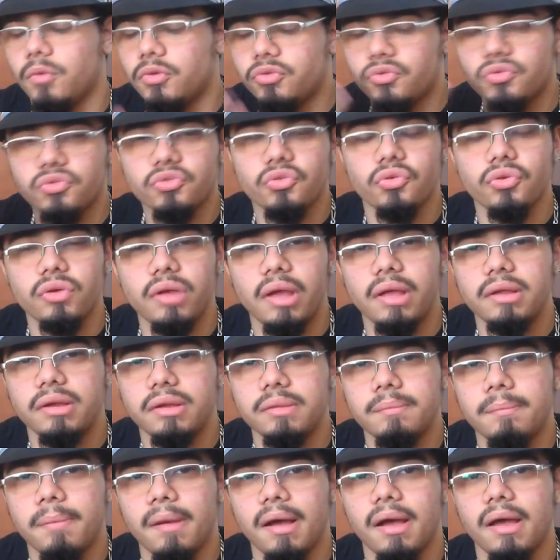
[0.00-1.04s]
which was
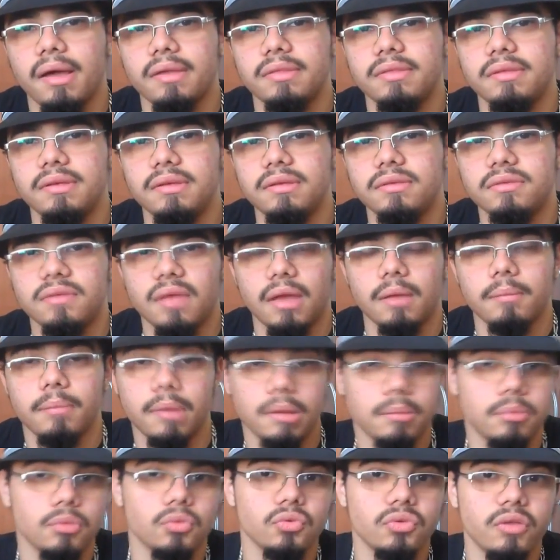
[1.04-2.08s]
created by the same
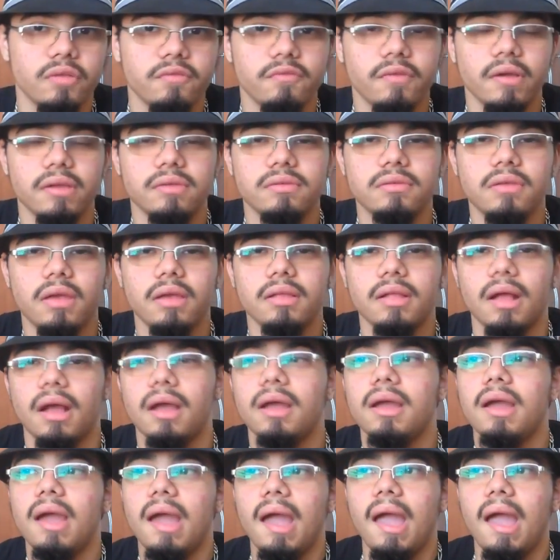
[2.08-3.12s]
people who did Fate Stay Night.